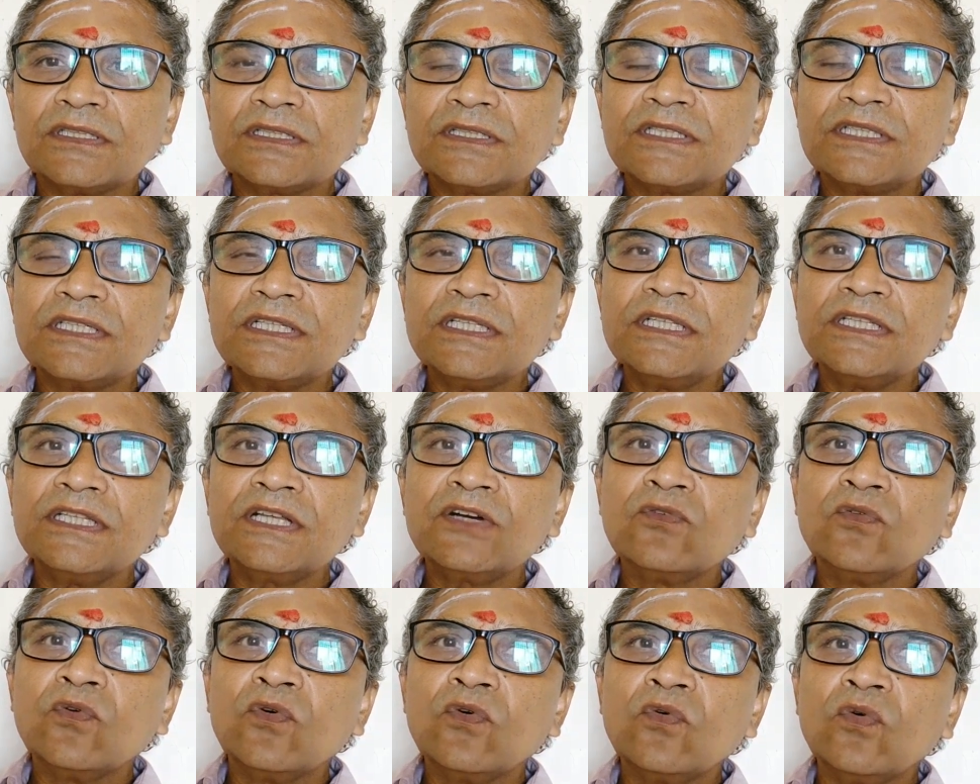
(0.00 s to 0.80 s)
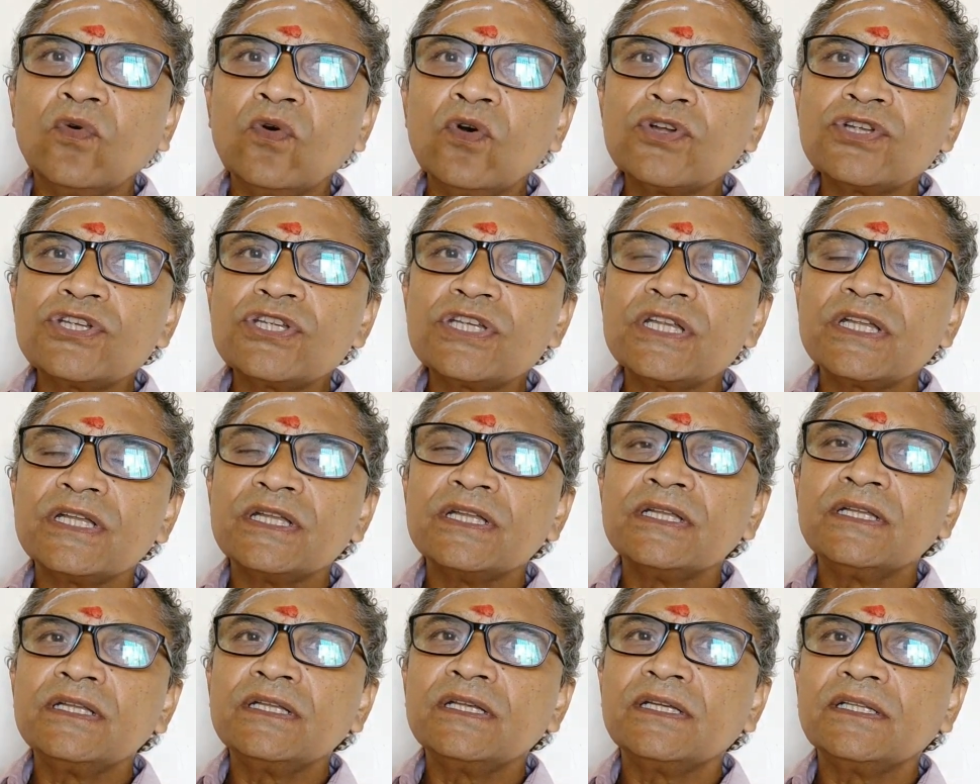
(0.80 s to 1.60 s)
see, in the
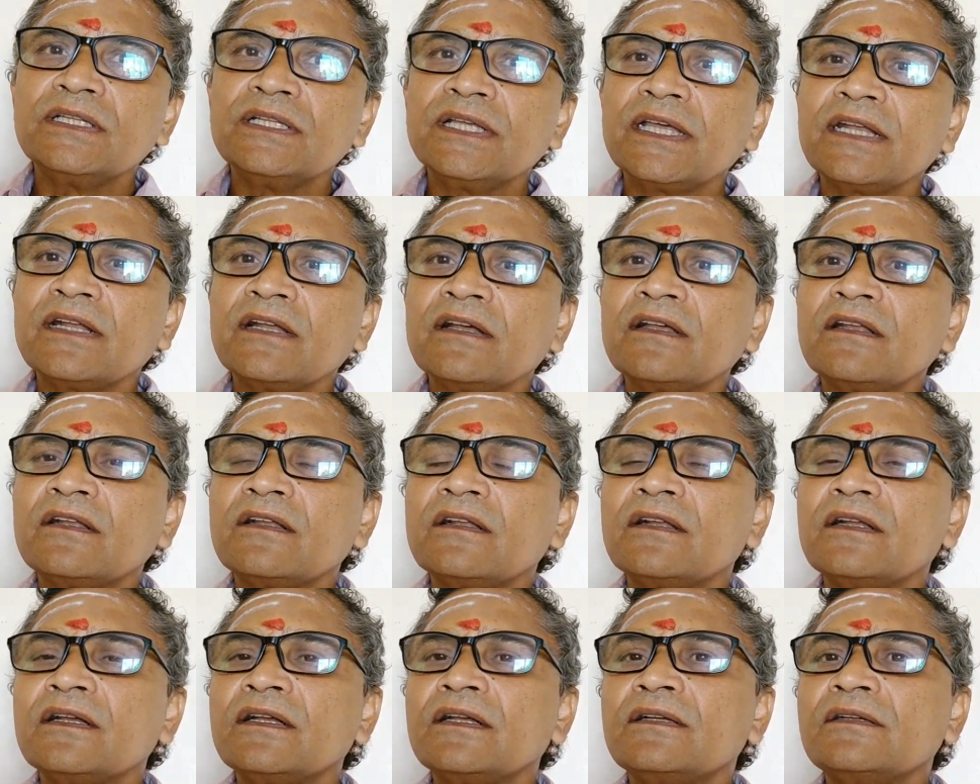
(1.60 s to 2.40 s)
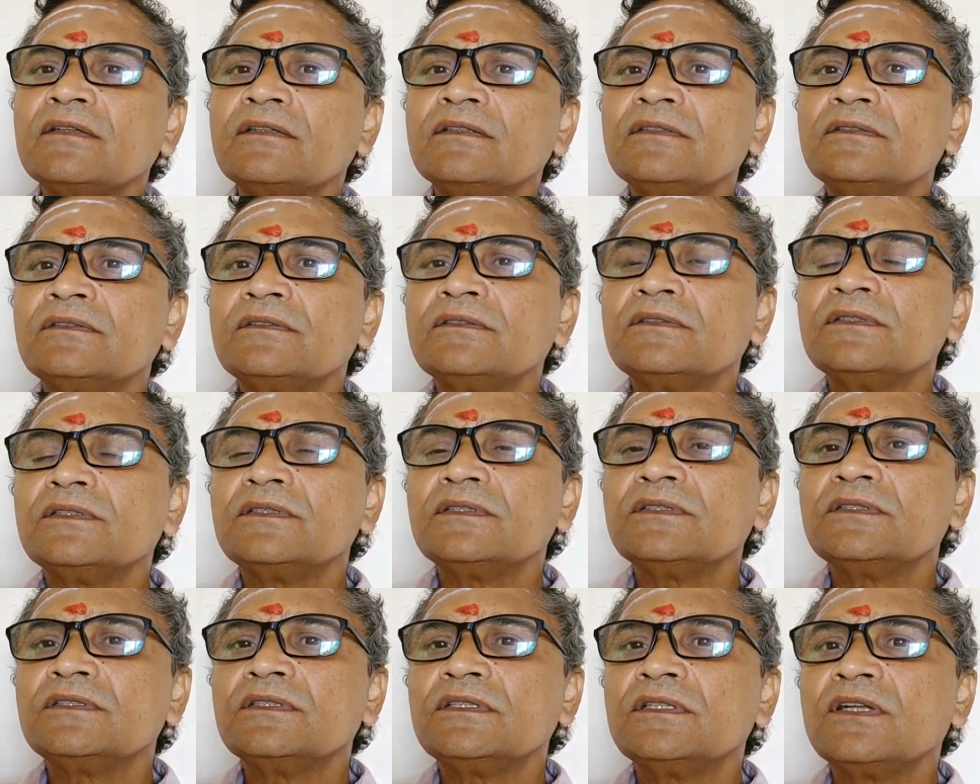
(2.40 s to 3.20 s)
ocean there are a
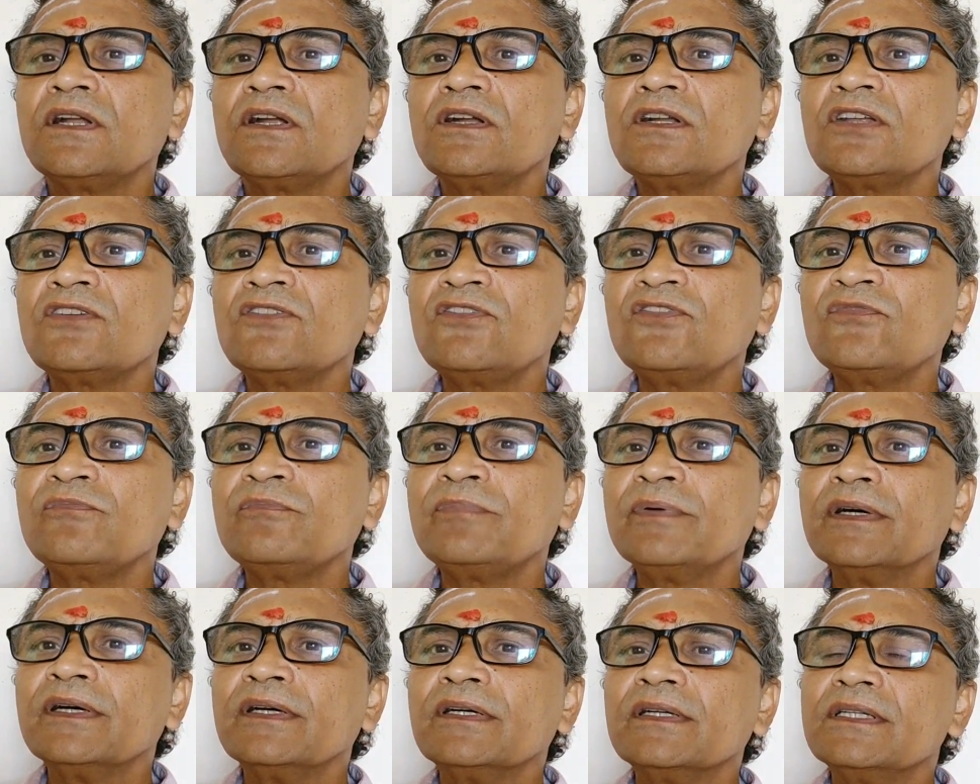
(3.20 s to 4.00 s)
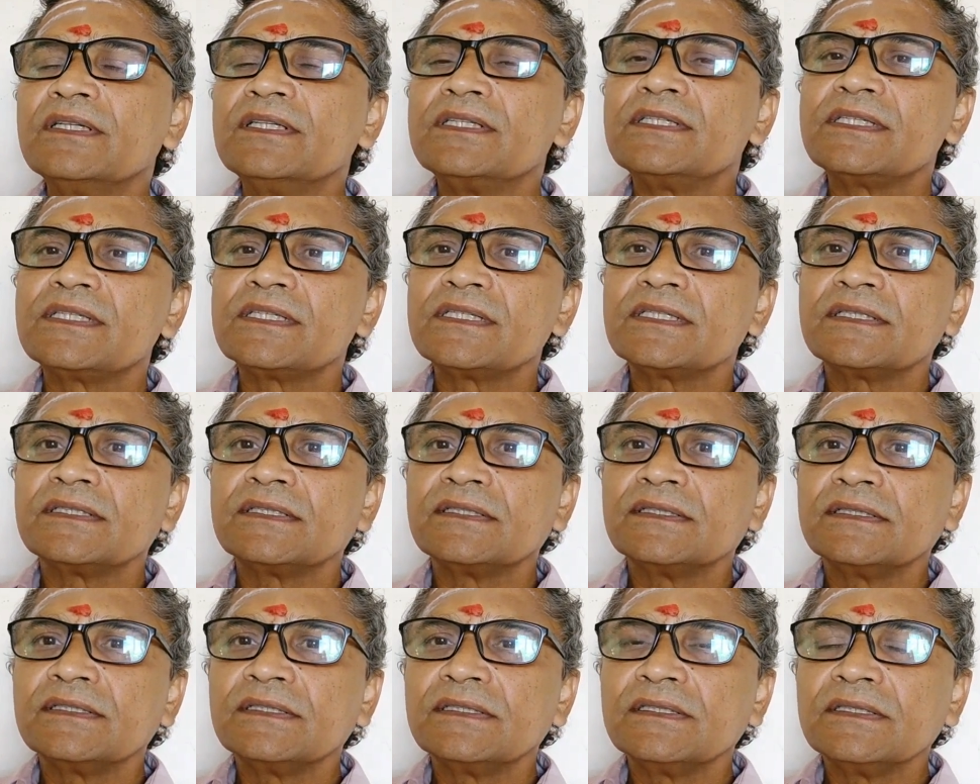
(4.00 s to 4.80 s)
lot of pearls.
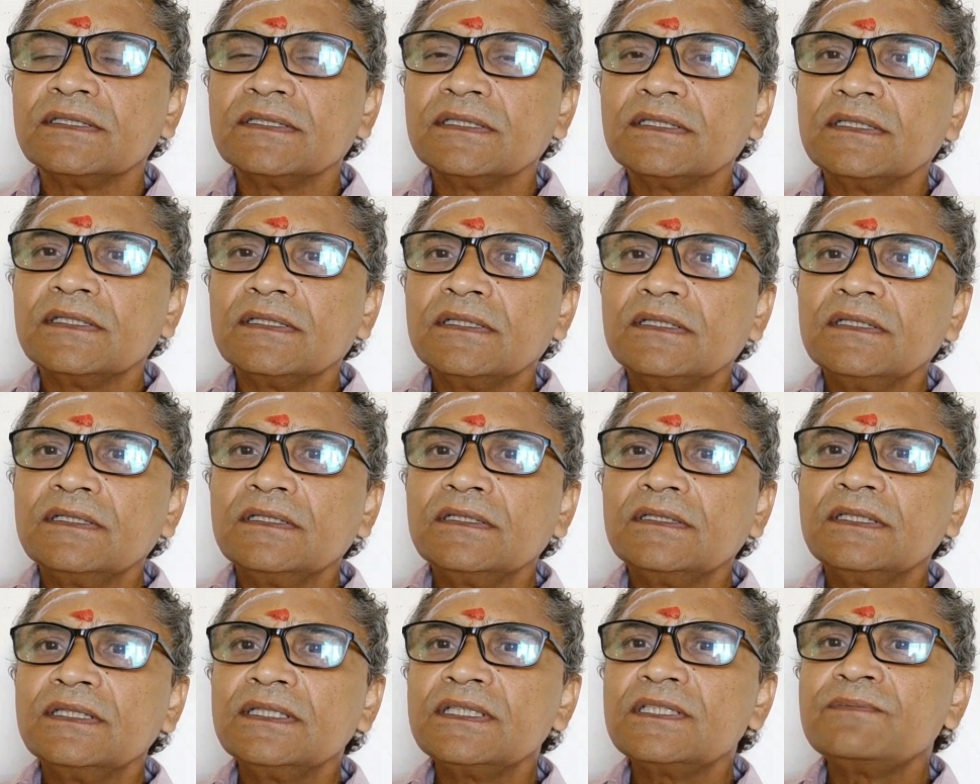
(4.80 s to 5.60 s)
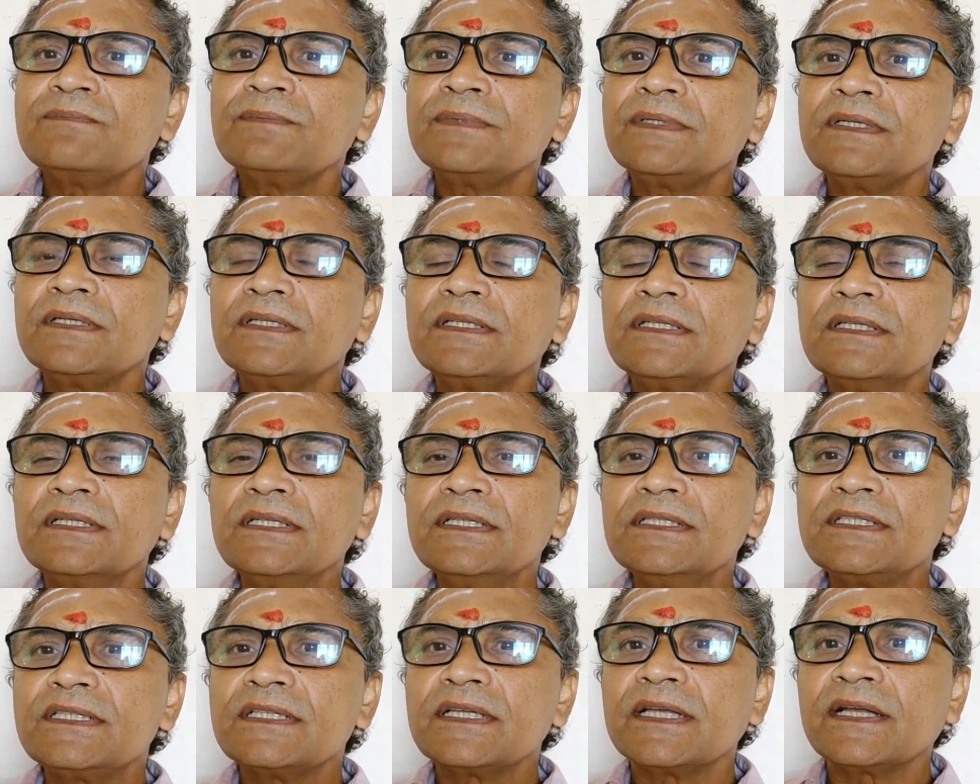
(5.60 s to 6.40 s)
These
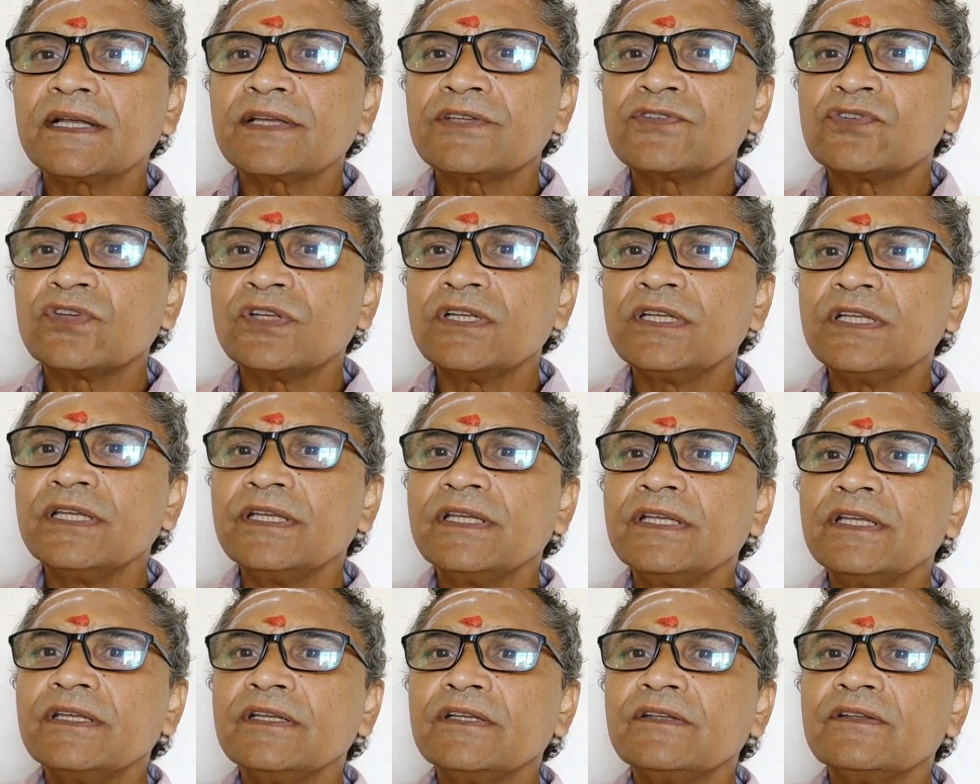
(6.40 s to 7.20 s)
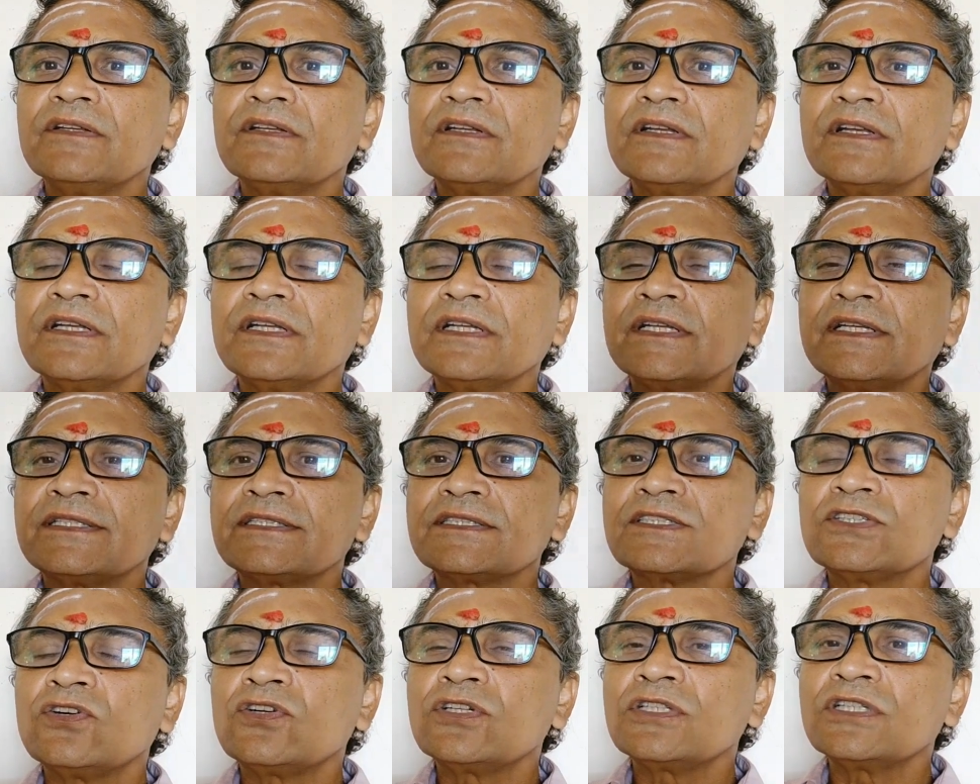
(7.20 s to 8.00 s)
pearls actually has
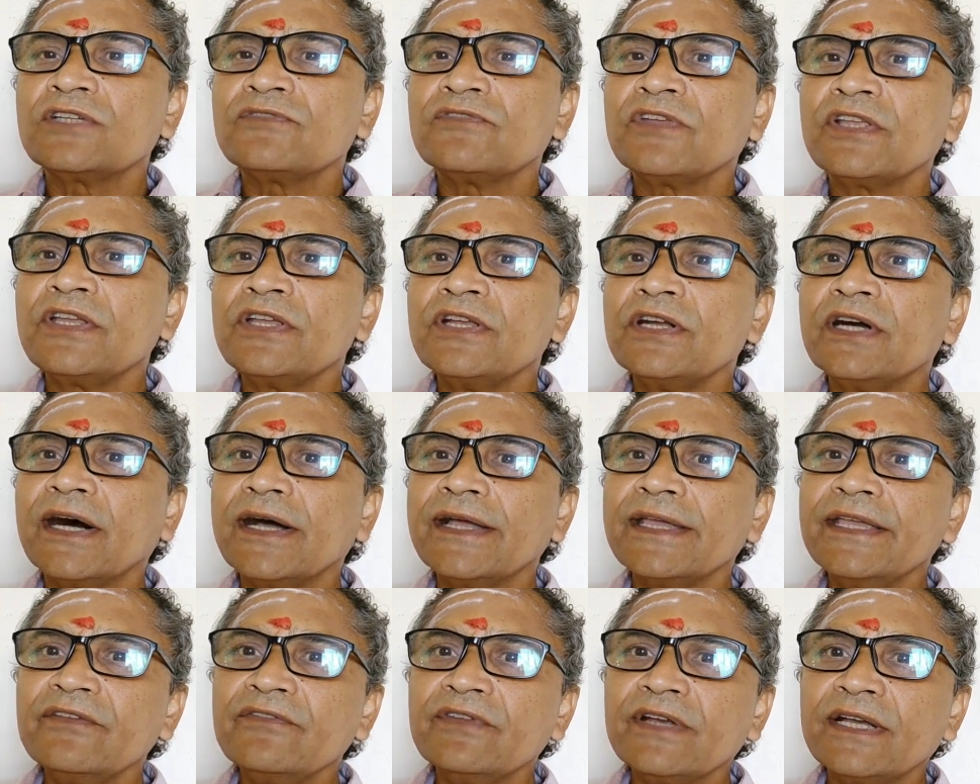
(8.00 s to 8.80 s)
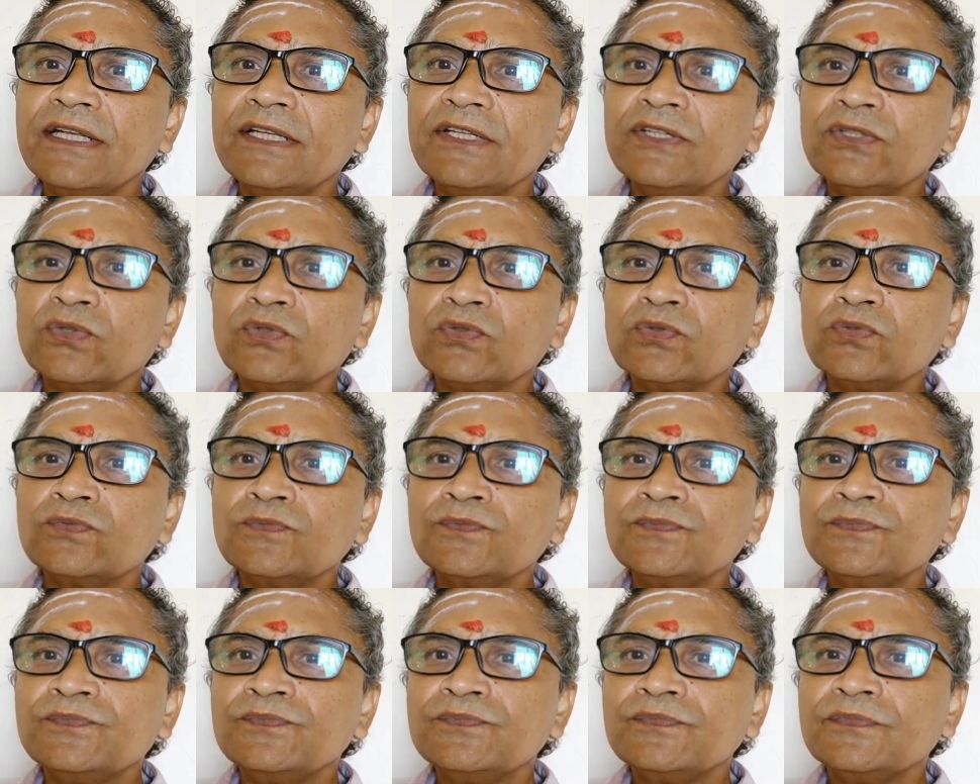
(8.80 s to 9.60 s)
got the very high value,